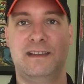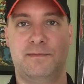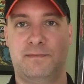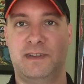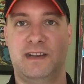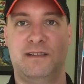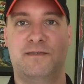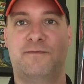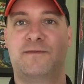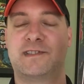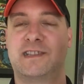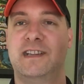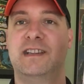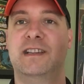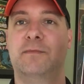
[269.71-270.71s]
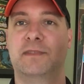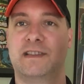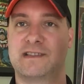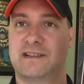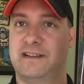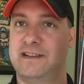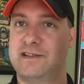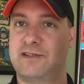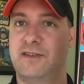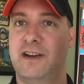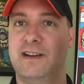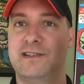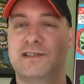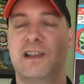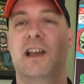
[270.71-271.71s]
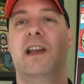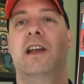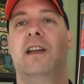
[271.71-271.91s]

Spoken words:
Did he seed them with these little Easter eggs?